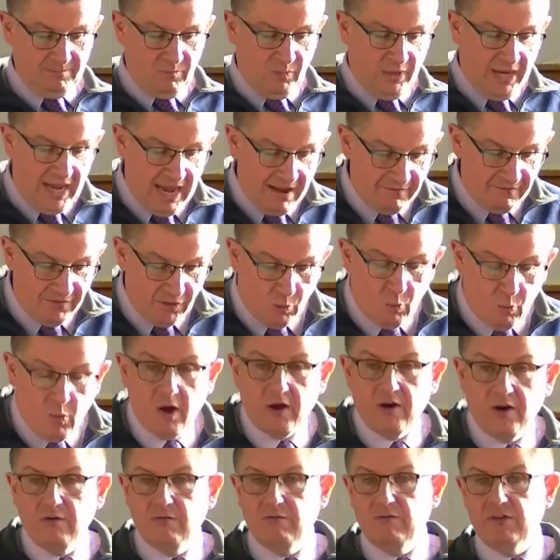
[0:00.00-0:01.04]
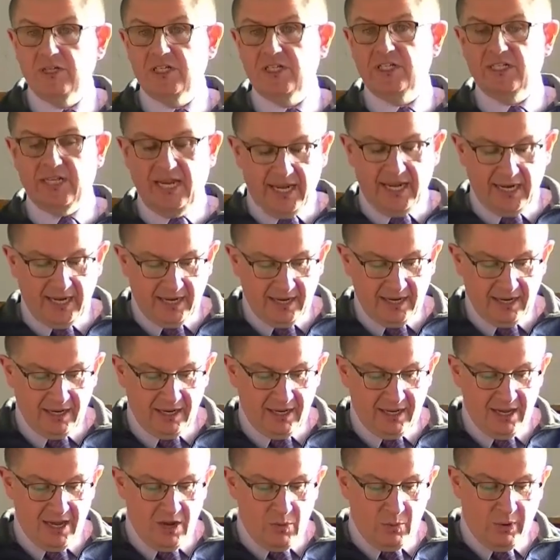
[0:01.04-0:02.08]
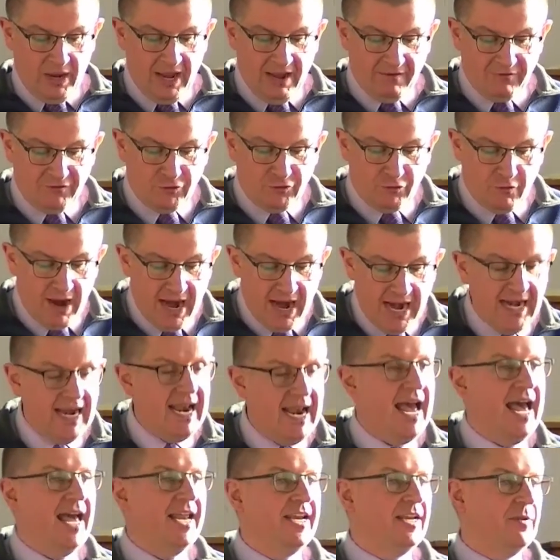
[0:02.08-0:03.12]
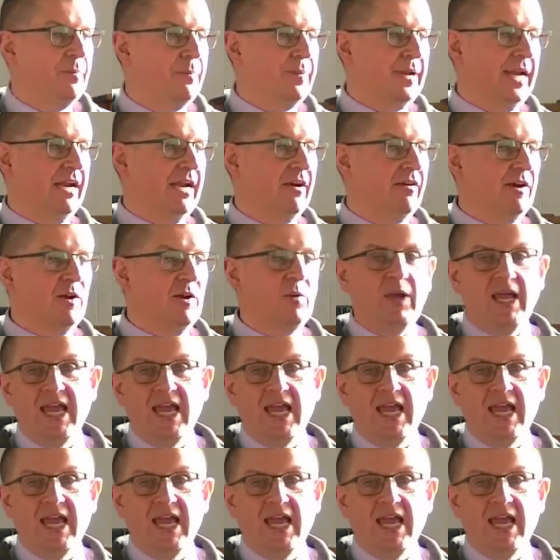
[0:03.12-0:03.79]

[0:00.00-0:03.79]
We have the water receding. We have dry land appearing.